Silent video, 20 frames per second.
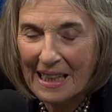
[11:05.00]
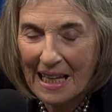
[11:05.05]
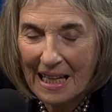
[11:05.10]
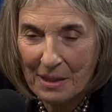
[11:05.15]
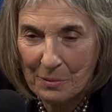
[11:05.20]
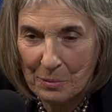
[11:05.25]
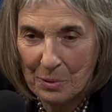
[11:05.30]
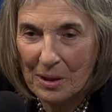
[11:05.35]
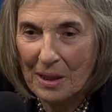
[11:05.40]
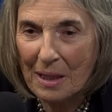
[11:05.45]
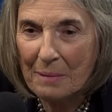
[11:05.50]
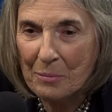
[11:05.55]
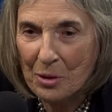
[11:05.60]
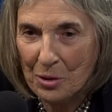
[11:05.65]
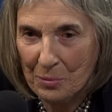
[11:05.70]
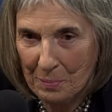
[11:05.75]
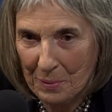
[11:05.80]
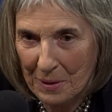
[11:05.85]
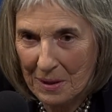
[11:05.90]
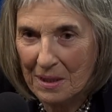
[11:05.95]
Yeah, well,
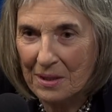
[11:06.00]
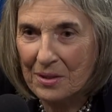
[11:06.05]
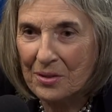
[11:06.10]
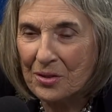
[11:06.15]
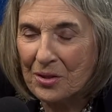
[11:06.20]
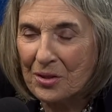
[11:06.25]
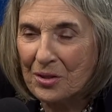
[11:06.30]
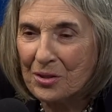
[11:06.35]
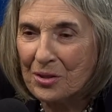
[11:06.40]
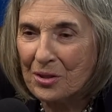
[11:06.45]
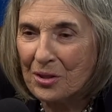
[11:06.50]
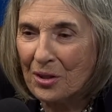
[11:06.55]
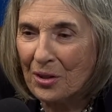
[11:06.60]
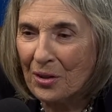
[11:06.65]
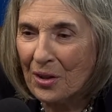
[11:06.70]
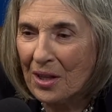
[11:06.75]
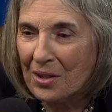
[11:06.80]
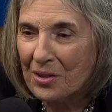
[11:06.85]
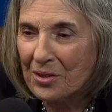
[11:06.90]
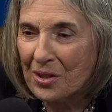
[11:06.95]
MUP insisted
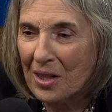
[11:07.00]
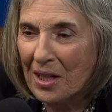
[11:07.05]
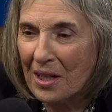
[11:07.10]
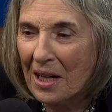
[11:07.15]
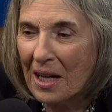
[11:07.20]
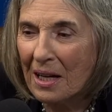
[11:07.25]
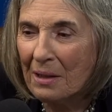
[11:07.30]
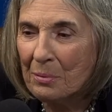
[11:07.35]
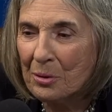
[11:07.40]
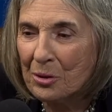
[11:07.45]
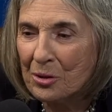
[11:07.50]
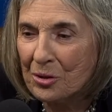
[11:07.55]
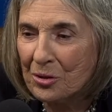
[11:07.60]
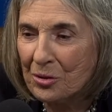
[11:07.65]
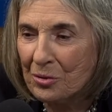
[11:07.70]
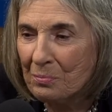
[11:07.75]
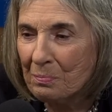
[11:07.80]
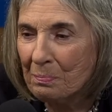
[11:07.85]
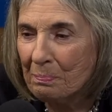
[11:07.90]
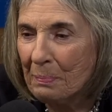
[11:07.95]
on that side. I
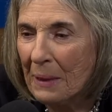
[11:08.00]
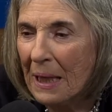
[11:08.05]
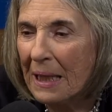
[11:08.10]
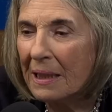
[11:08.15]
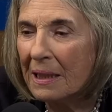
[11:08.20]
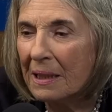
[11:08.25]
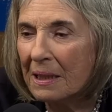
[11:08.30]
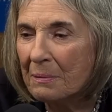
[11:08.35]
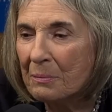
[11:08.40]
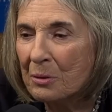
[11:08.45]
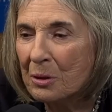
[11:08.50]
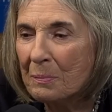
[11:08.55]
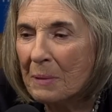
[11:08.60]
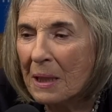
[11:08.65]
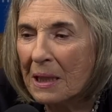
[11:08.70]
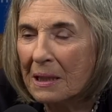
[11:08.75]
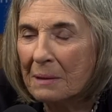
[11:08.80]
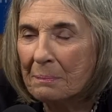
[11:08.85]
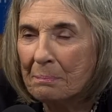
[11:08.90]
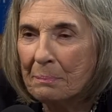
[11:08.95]
was begging them to
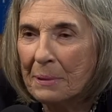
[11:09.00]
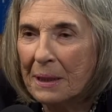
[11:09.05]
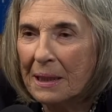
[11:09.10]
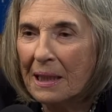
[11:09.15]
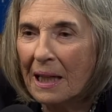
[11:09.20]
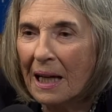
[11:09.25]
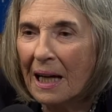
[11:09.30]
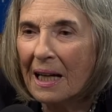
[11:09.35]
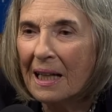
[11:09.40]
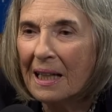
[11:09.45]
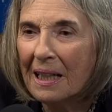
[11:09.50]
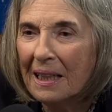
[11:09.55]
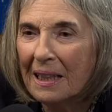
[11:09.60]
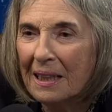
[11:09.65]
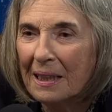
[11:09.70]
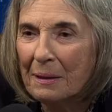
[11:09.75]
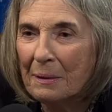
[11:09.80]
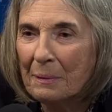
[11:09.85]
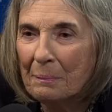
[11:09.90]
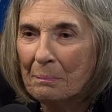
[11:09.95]
make it bigger,
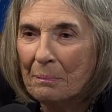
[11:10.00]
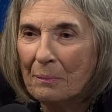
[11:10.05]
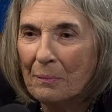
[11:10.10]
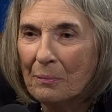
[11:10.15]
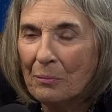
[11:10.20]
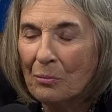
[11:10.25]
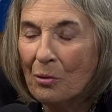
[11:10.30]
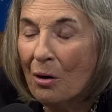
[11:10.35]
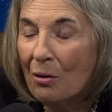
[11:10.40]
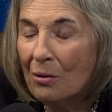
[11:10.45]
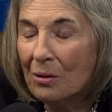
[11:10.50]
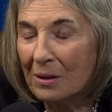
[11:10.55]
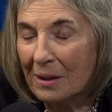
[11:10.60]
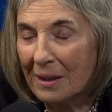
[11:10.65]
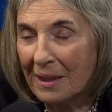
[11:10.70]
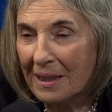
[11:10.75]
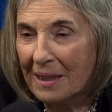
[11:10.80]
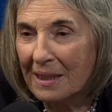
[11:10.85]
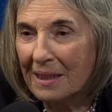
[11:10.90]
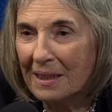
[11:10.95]

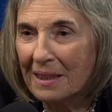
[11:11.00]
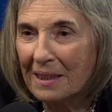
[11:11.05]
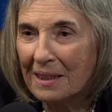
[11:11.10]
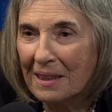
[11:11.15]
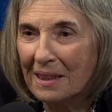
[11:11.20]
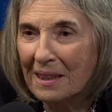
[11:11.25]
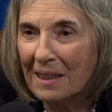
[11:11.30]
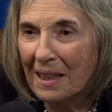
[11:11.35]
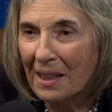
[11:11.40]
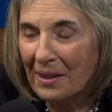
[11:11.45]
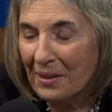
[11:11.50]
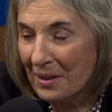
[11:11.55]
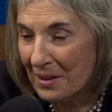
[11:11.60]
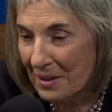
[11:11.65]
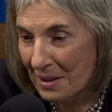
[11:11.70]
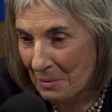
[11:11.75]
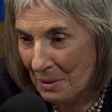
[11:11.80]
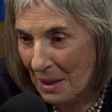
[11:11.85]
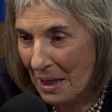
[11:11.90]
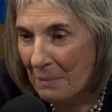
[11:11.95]
wrongly. I think
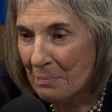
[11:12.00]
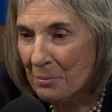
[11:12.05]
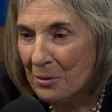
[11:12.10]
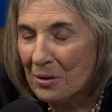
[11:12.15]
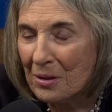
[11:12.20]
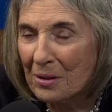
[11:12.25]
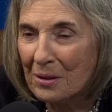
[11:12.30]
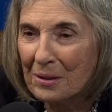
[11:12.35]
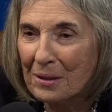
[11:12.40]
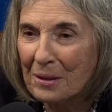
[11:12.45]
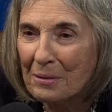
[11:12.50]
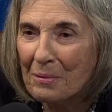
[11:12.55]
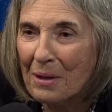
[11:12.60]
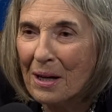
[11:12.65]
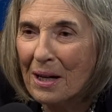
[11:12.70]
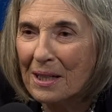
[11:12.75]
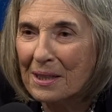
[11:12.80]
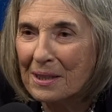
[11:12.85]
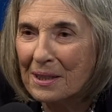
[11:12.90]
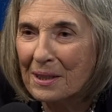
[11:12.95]
they were absolutely
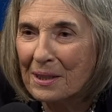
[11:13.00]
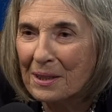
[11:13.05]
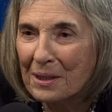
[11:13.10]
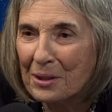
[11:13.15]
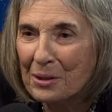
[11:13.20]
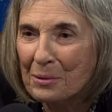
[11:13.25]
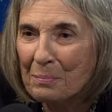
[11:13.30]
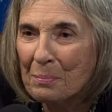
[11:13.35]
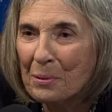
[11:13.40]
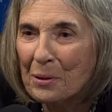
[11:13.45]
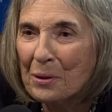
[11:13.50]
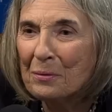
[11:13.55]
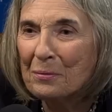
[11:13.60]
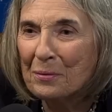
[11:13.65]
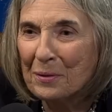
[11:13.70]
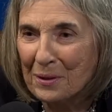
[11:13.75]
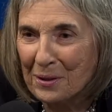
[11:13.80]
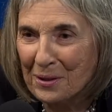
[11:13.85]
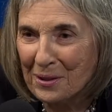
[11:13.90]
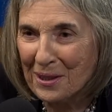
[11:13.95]
right. I think it's
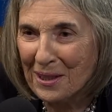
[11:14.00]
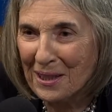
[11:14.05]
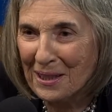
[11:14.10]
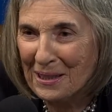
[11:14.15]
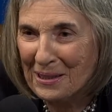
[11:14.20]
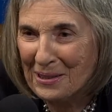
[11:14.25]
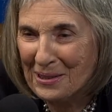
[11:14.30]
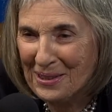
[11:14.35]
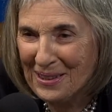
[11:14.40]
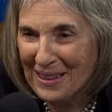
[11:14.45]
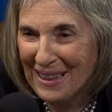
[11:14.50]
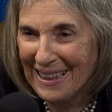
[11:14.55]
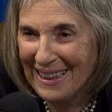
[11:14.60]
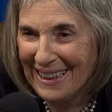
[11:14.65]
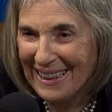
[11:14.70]
perfect size.